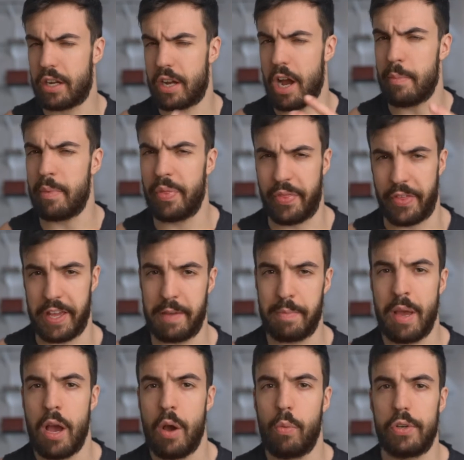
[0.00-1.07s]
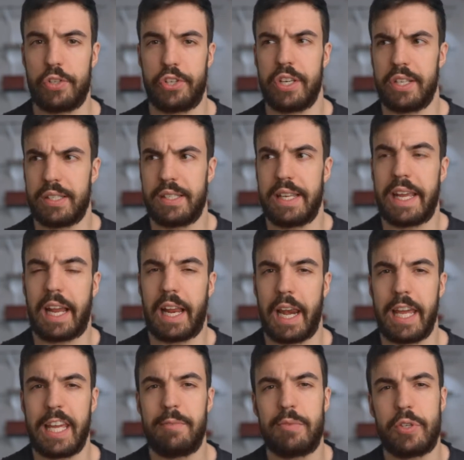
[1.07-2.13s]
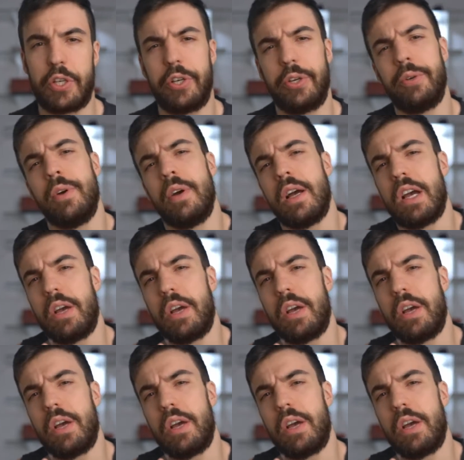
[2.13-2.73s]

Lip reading: common theme, which is they claim to